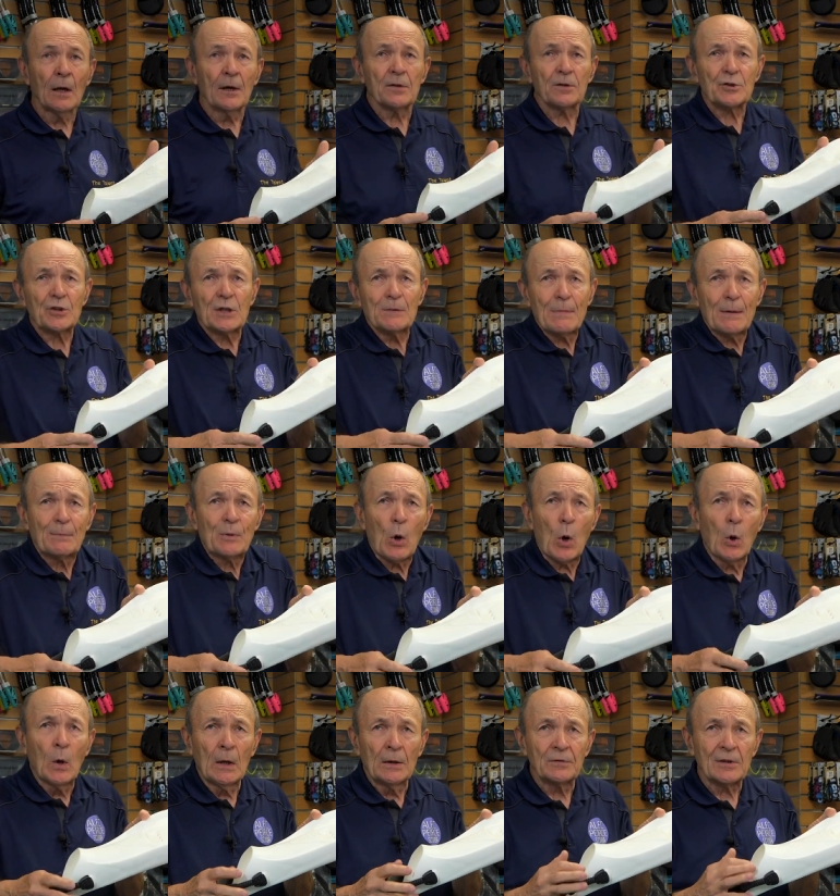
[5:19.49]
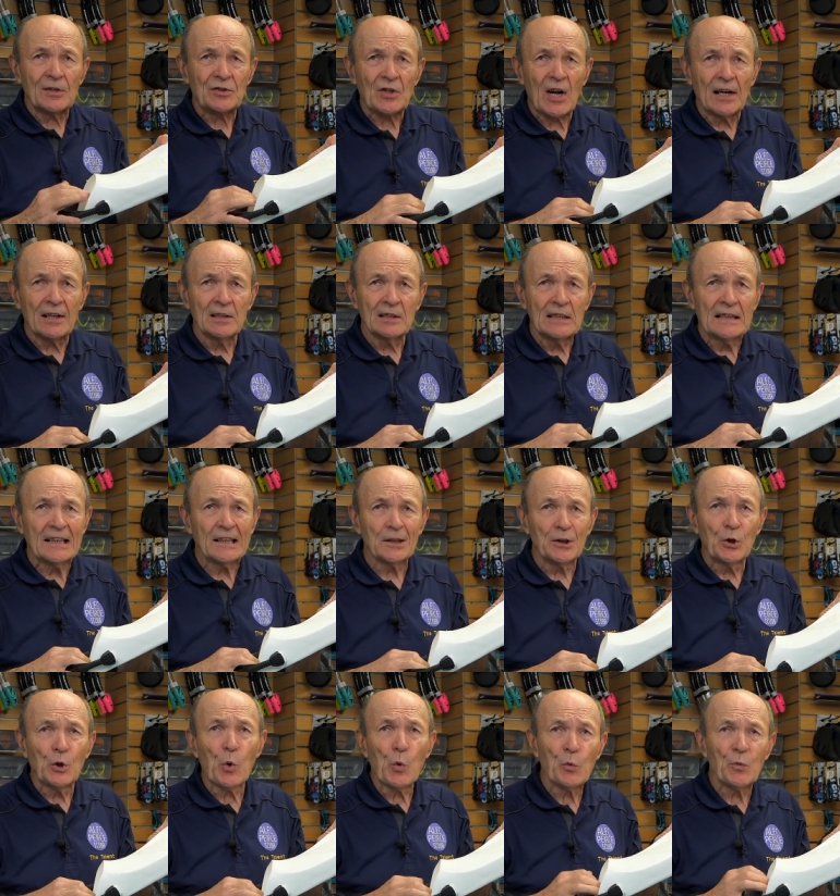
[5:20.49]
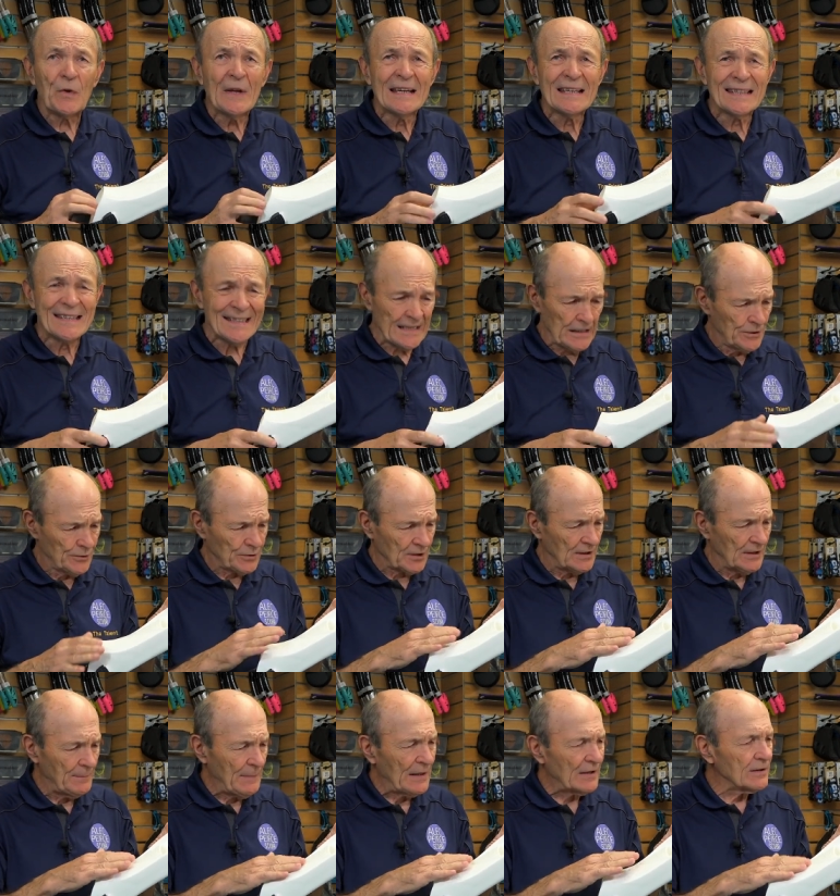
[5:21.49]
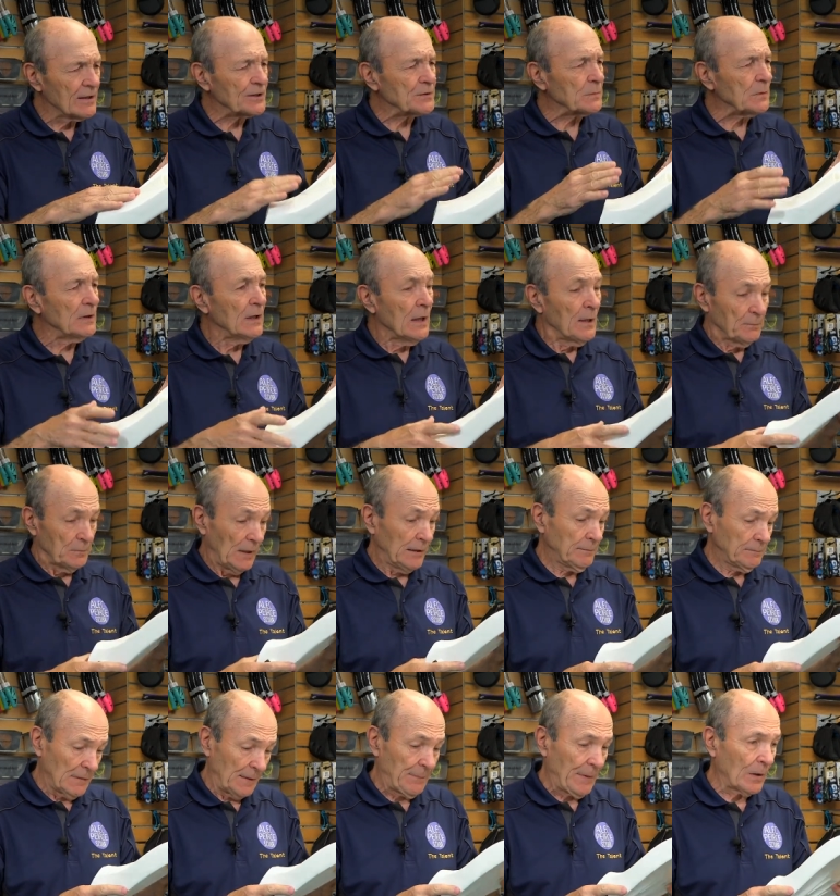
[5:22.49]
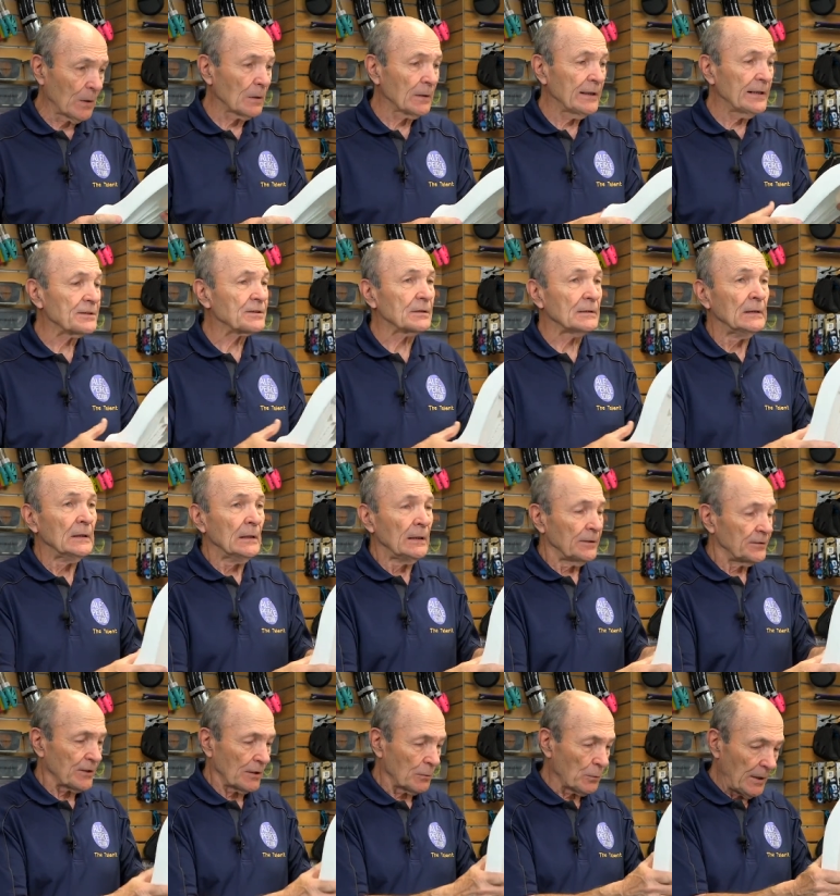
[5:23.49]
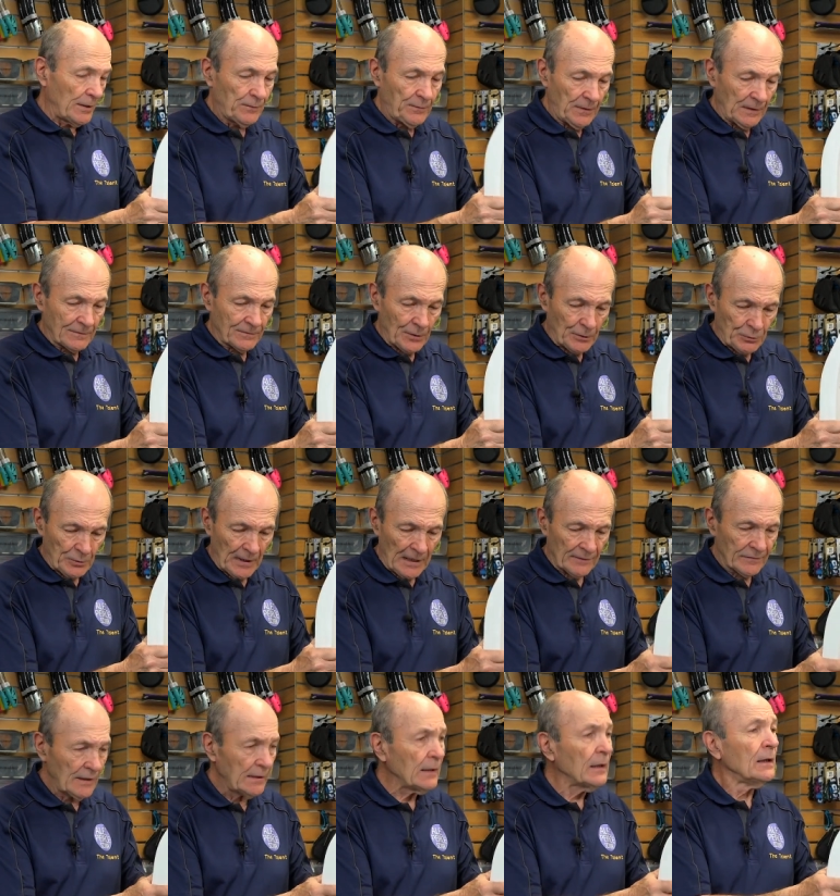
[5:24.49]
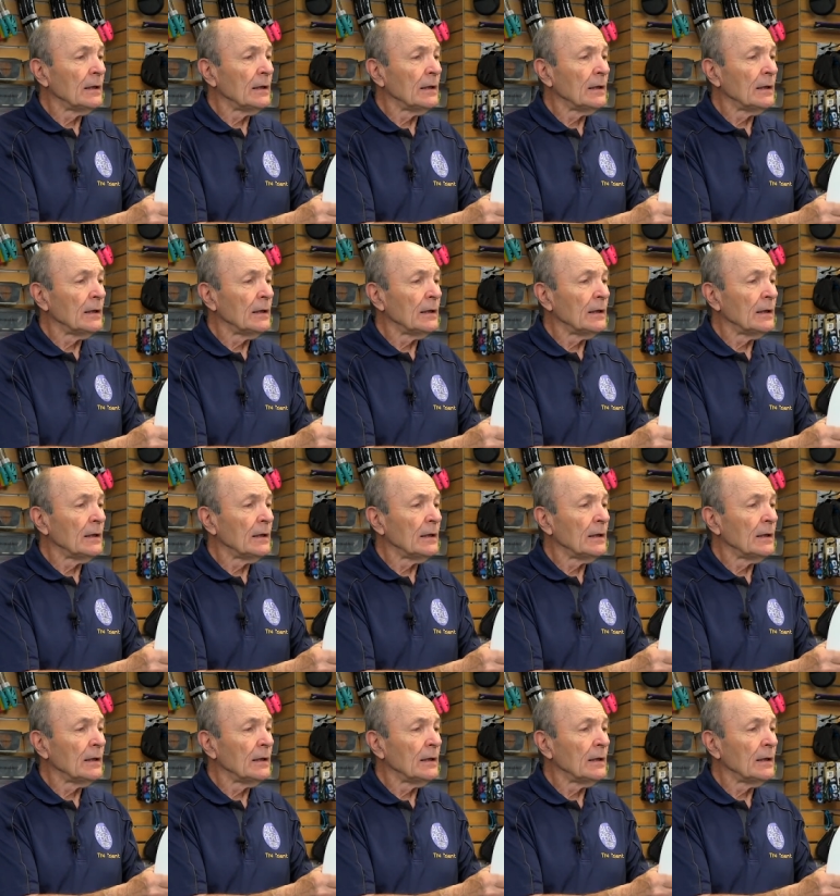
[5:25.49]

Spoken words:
The Scuba Pro decided they needed a new fin, so they made this one. But apparently it's a great fin for traveling.